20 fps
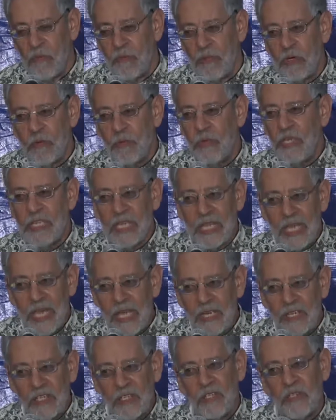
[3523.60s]
but we
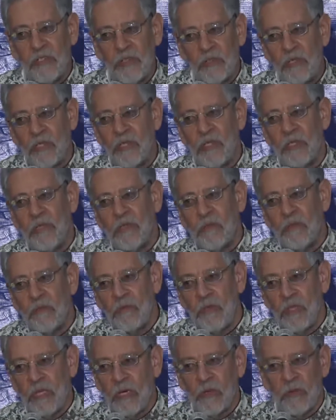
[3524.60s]
cannot do it
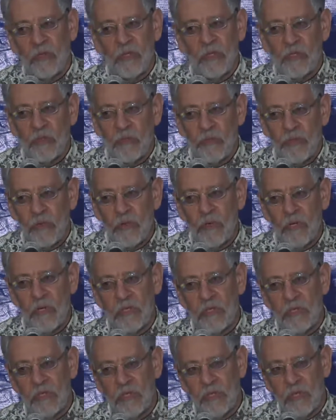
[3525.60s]
without the
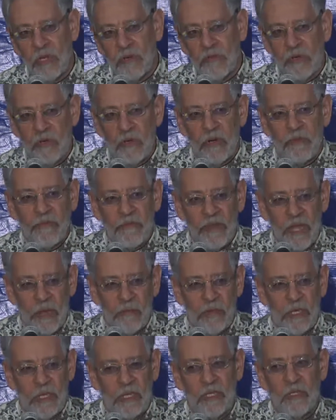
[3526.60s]
support of our
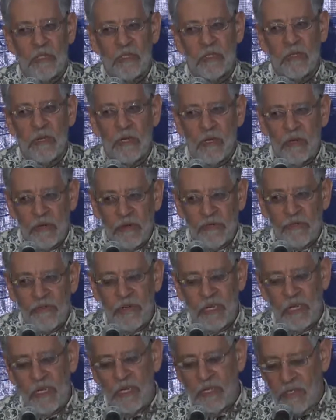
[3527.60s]
families, our
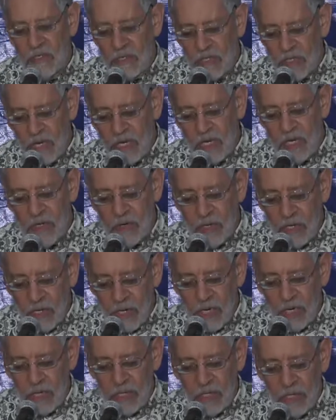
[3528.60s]
friends, and our
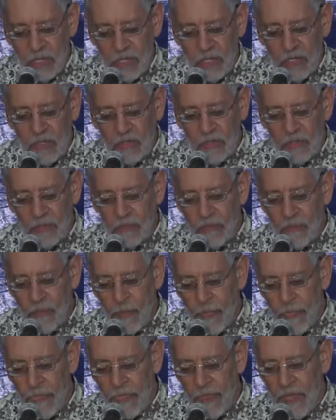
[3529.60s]
colleagues.
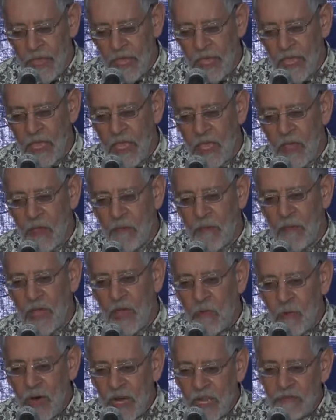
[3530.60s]
My
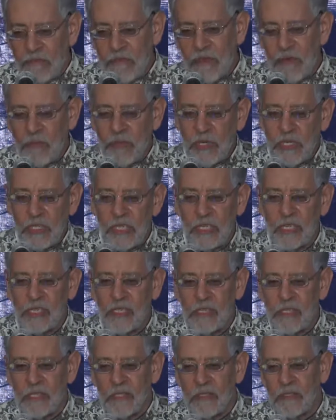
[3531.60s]
wife in
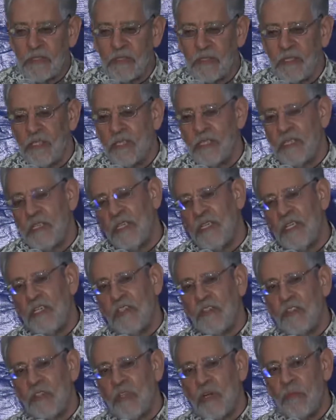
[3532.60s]
particular
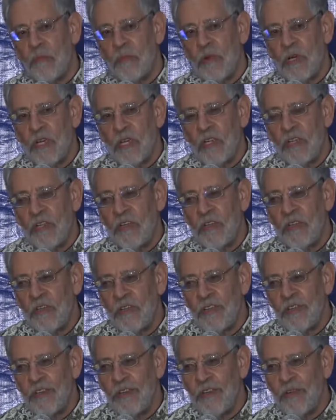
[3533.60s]
is someone
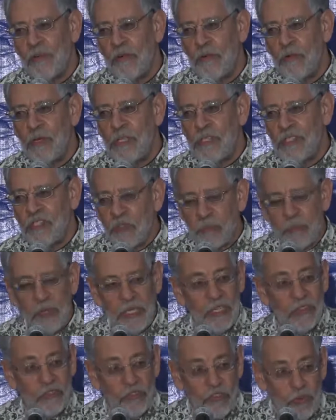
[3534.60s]
who will
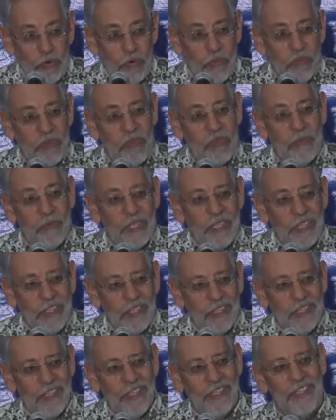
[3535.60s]
speak truth to
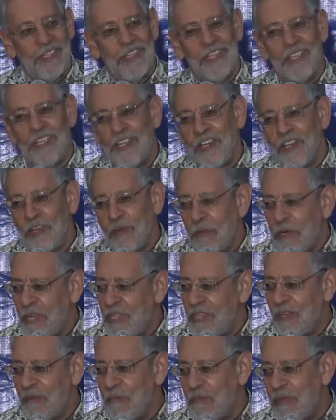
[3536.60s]
me in a way
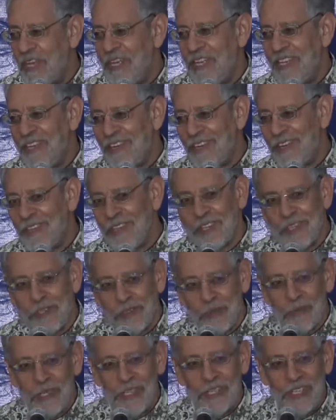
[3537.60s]
that many
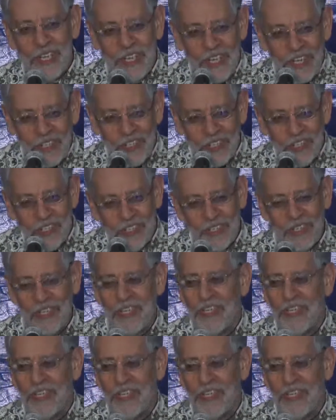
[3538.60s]
others will not,